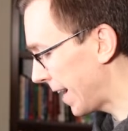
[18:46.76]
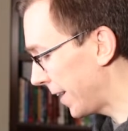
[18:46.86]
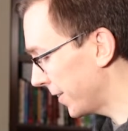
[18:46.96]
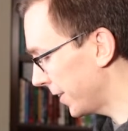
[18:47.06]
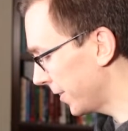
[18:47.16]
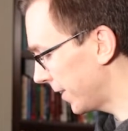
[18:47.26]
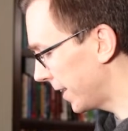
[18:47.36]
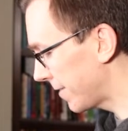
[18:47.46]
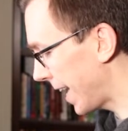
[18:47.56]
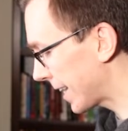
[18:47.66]
value
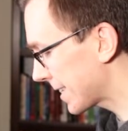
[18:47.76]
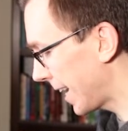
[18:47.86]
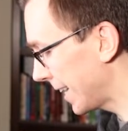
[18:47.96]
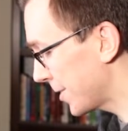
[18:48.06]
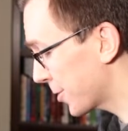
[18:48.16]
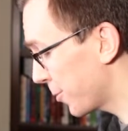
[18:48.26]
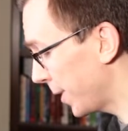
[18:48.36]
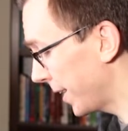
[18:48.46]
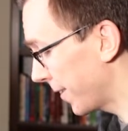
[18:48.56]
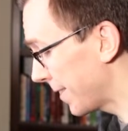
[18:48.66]
of xi
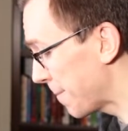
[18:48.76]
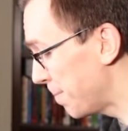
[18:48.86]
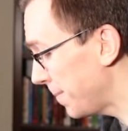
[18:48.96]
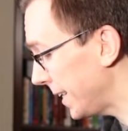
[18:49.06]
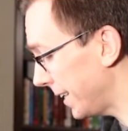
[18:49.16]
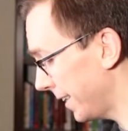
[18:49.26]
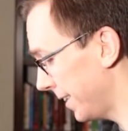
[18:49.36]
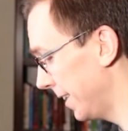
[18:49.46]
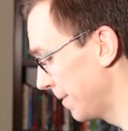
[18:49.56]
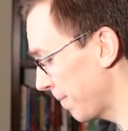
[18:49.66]
squared, the
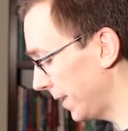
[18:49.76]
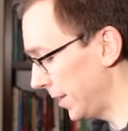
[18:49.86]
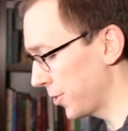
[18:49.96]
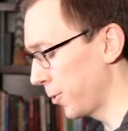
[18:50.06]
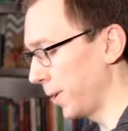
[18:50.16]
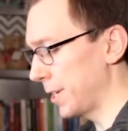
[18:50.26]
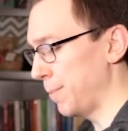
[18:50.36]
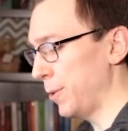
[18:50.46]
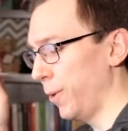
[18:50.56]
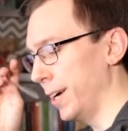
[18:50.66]
mean, is going to
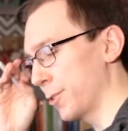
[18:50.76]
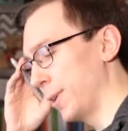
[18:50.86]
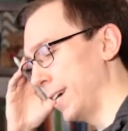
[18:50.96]
be what?